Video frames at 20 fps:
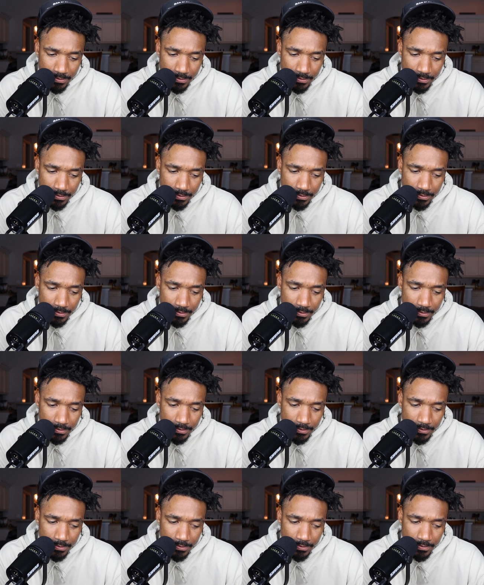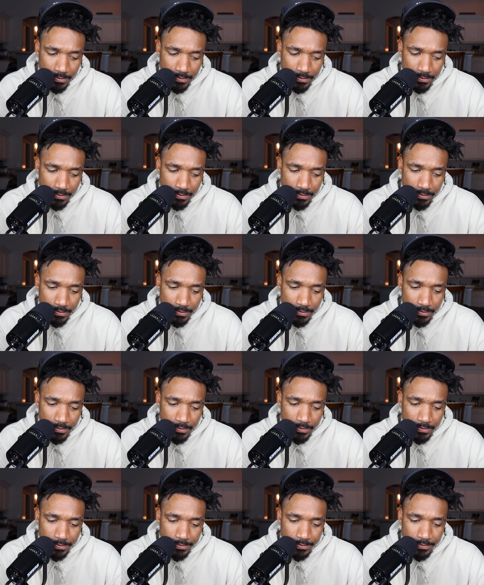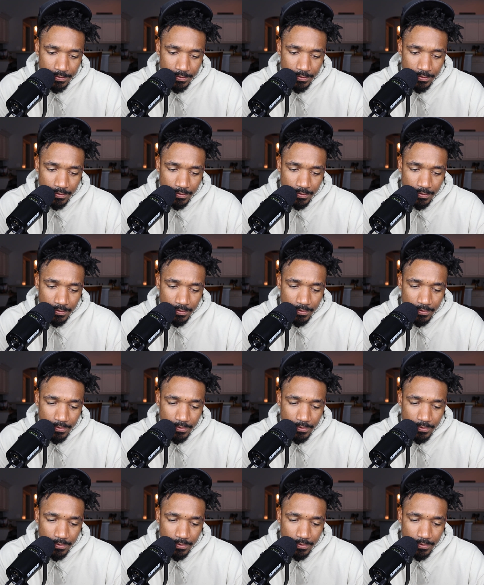[no speech]